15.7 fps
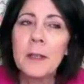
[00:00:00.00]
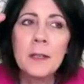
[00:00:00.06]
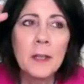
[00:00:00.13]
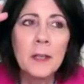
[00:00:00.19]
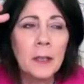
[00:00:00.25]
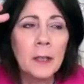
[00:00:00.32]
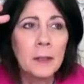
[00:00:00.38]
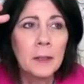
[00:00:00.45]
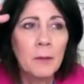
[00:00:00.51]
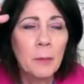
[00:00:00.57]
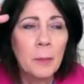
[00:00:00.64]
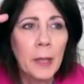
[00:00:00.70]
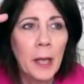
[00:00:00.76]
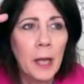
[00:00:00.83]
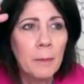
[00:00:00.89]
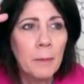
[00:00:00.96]
Is it I'll never be
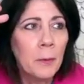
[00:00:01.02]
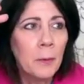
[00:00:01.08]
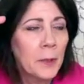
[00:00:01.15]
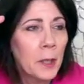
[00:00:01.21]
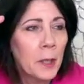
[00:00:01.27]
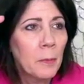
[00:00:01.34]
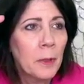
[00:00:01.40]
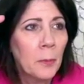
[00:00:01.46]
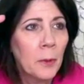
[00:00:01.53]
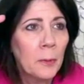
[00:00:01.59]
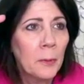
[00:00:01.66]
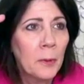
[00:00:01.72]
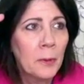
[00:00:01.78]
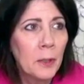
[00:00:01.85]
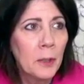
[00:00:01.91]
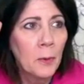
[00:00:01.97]
happy? Would that be what
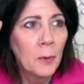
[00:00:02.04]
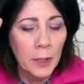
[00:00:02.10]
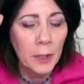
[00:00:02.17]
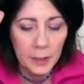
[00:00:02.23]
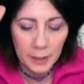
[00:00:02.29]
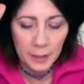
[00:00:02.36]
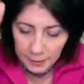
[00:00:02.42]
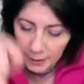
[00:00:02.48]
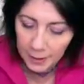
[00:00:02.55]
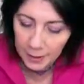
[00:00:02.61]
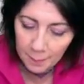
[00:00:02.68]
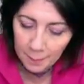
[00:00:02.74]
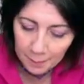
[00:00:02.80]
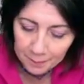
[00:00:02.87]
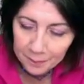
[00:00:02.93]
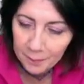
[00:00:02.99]
we should work on? here? Yep.
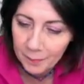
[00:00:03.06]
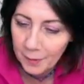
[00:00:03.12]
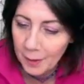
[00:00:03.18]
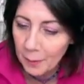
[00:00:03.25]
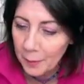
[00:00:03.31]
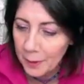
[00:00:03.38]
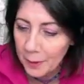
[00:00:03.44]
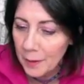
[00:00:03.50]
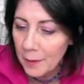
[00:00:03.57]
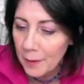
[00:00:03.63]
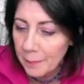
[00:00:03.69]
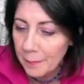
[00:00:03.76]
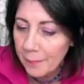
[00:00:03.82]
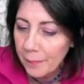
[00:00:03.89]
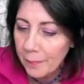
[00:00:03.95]
Here we go.